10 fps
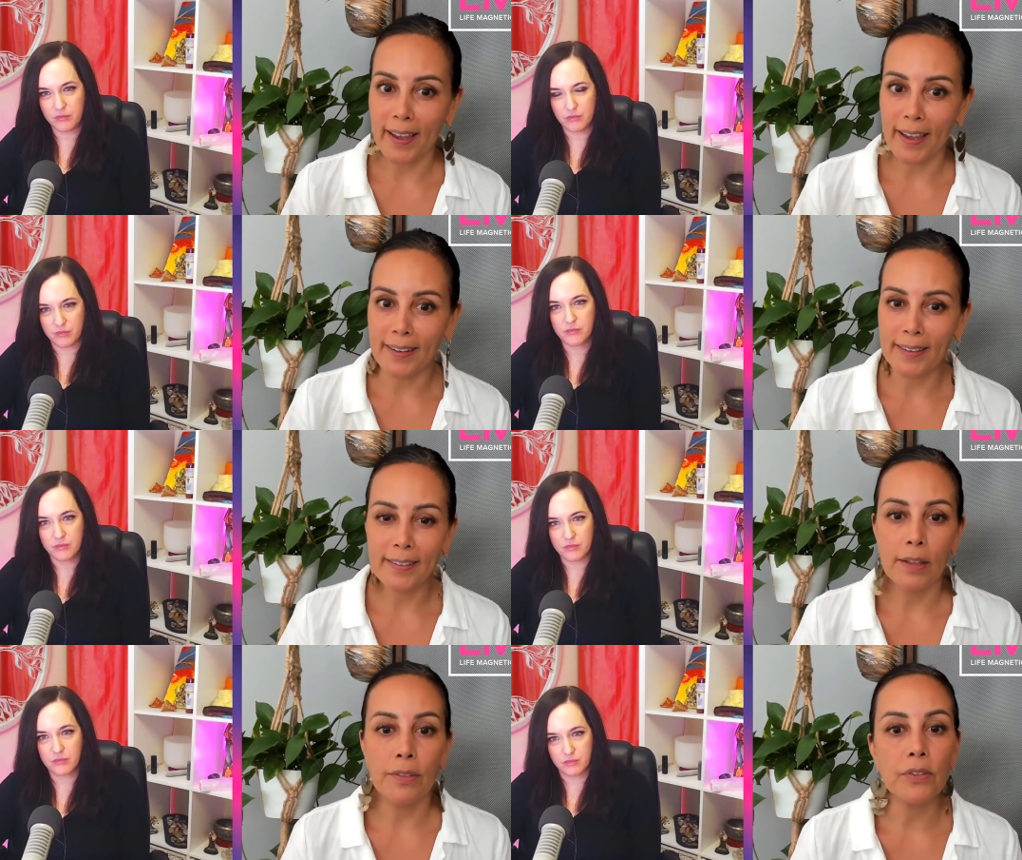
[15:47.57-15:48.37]
Speaker 1: again
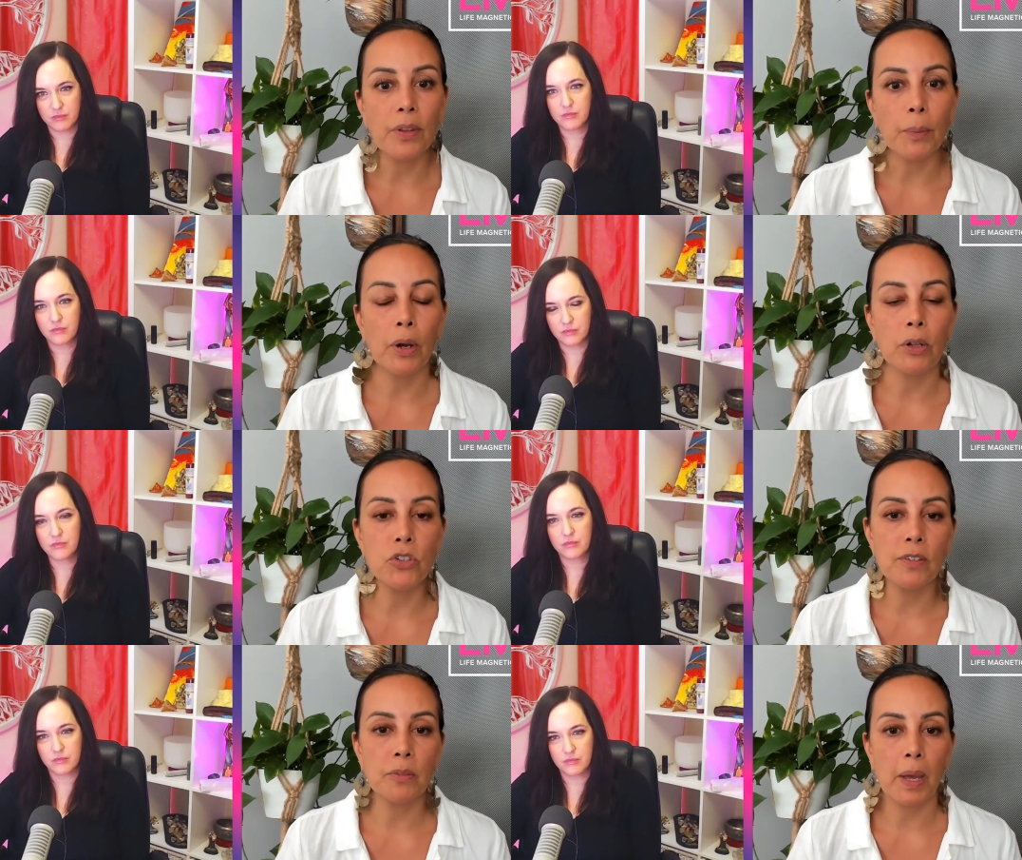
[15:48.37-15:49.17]
in the
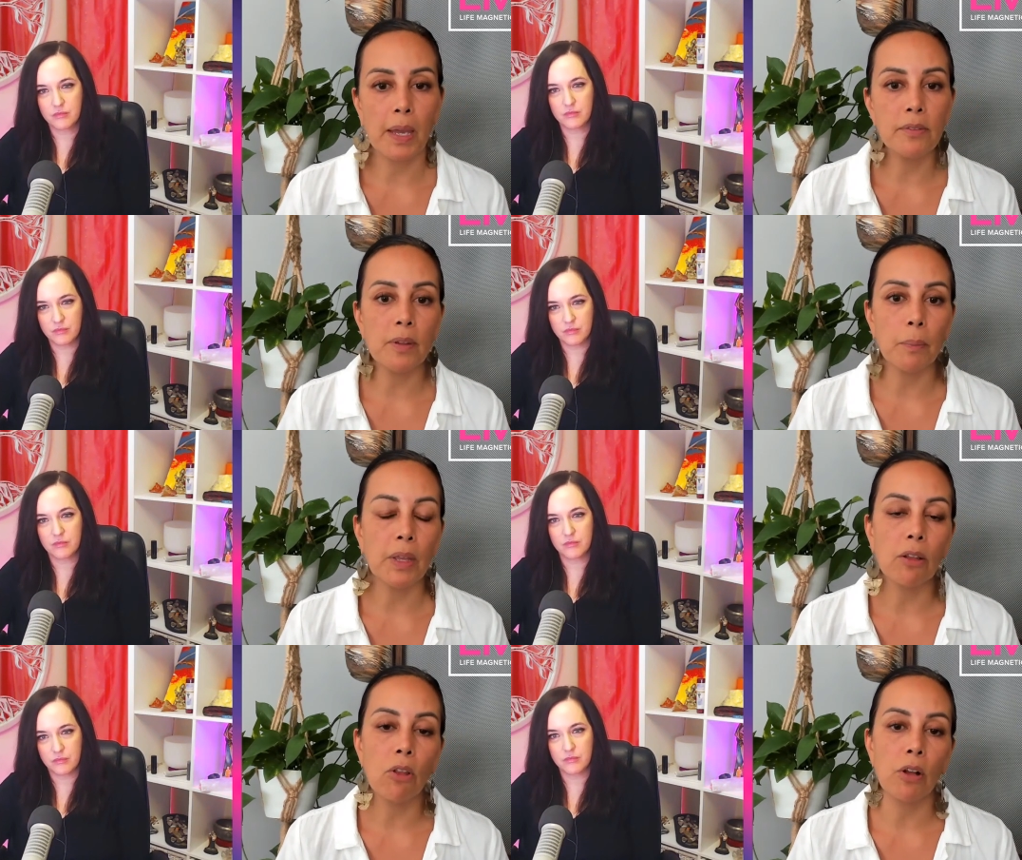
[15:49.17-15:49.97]
subconscious mind
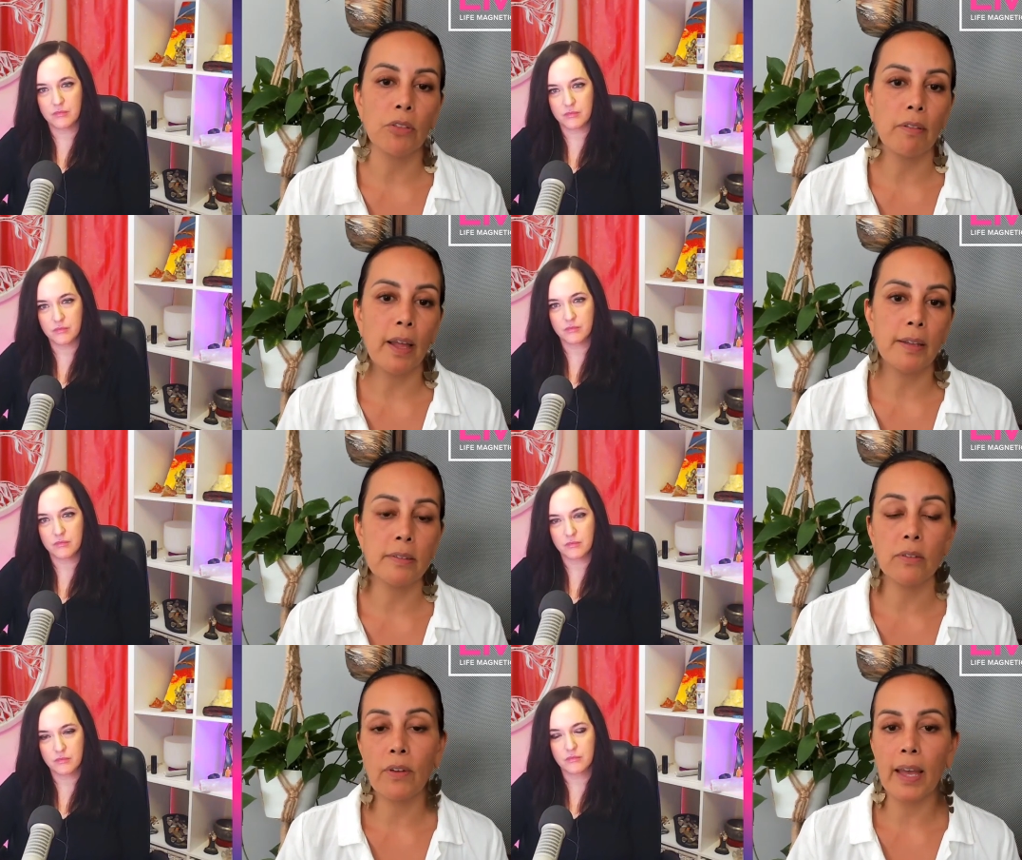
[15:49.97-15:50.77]
something along the
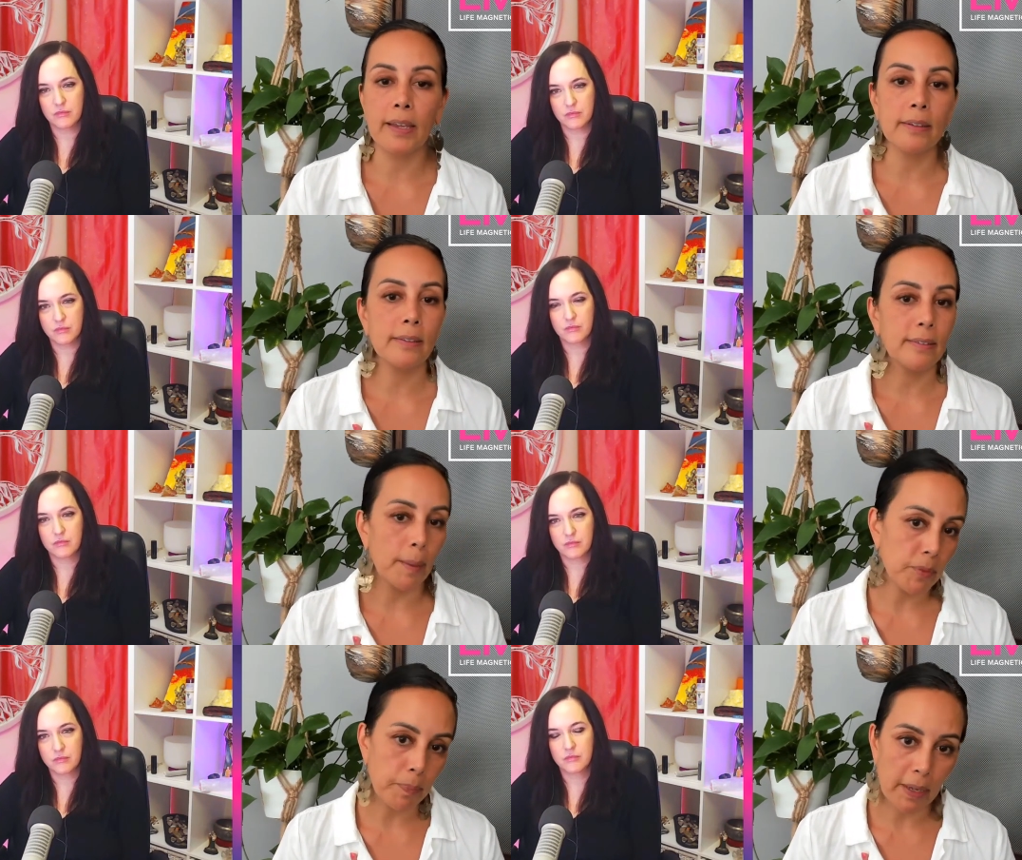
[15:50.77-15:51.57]
lines of I
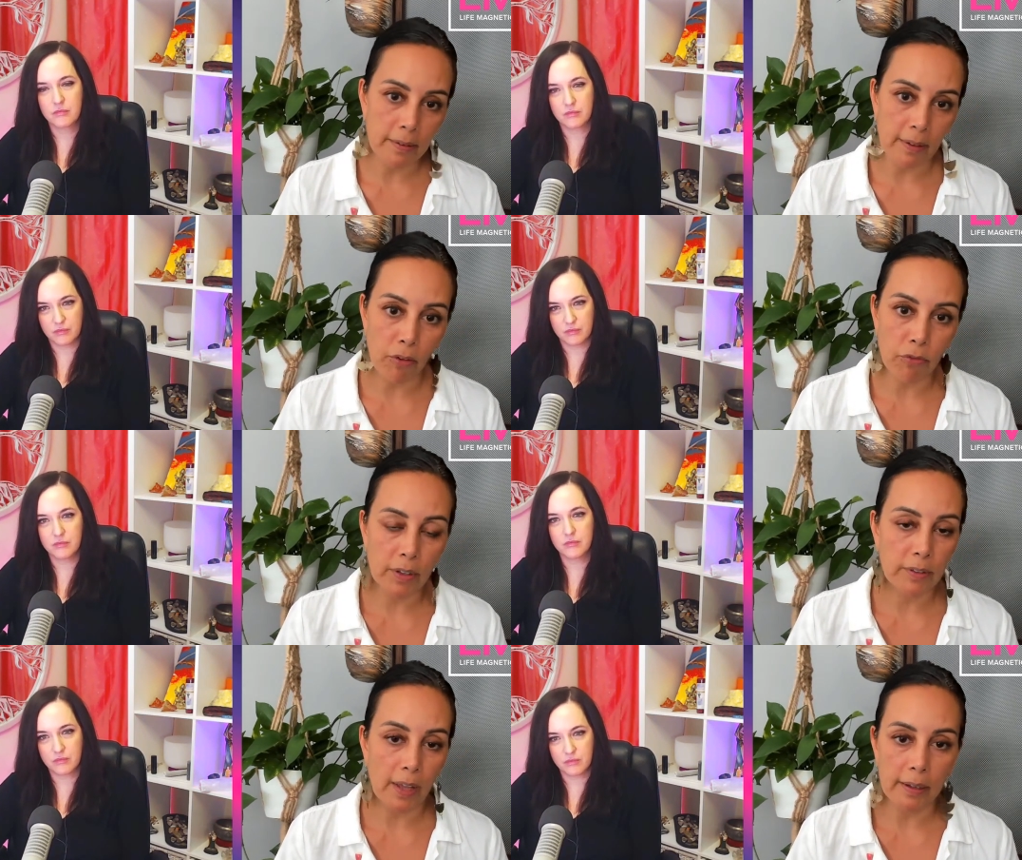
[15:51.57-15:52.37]
accept myself
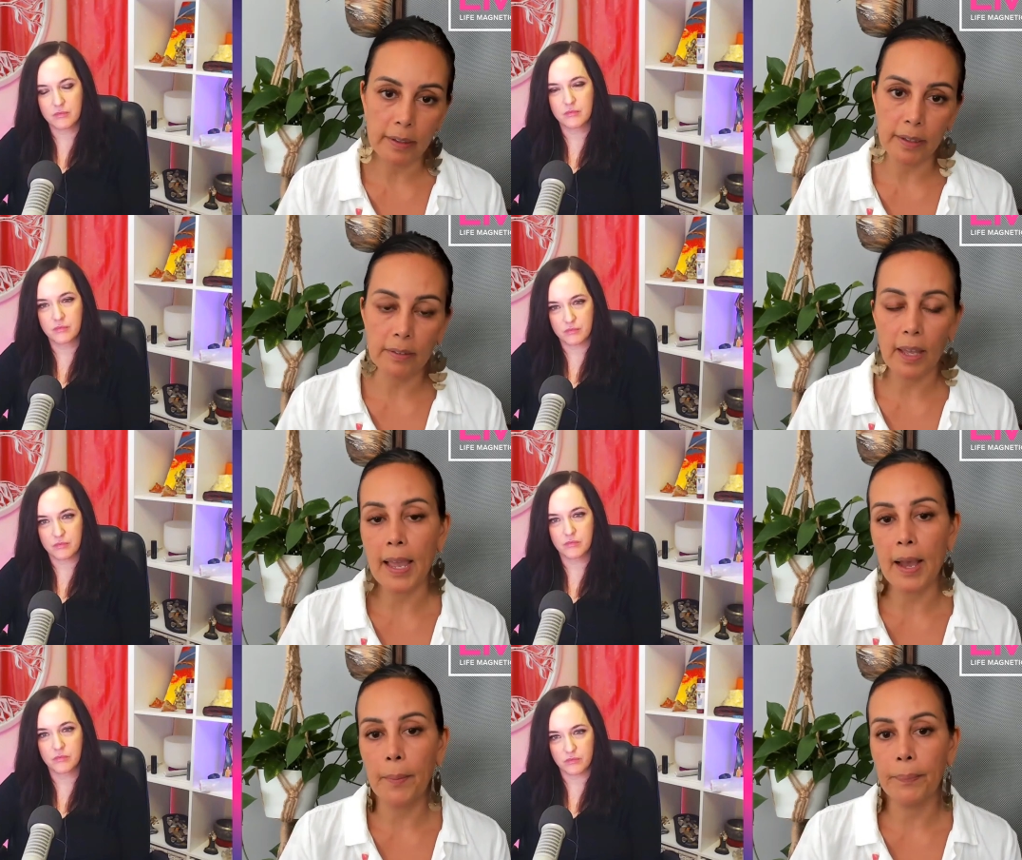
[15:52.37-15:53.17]
exactly as I
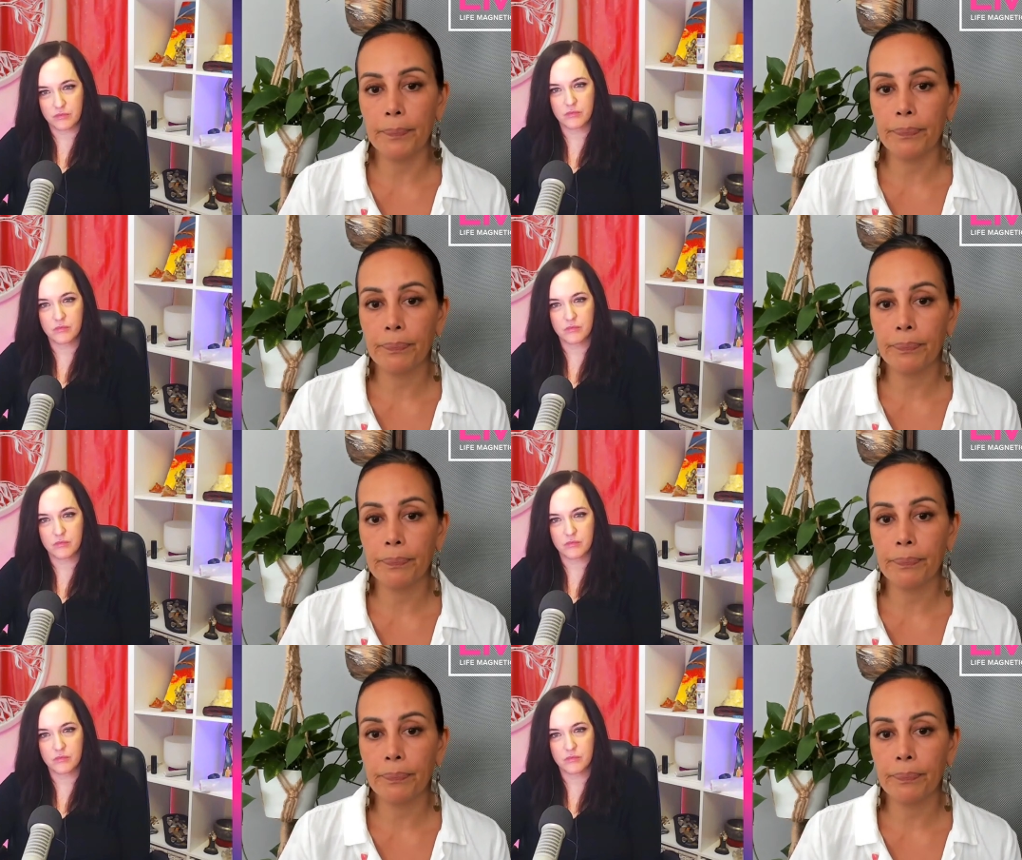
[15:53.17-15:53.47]
am.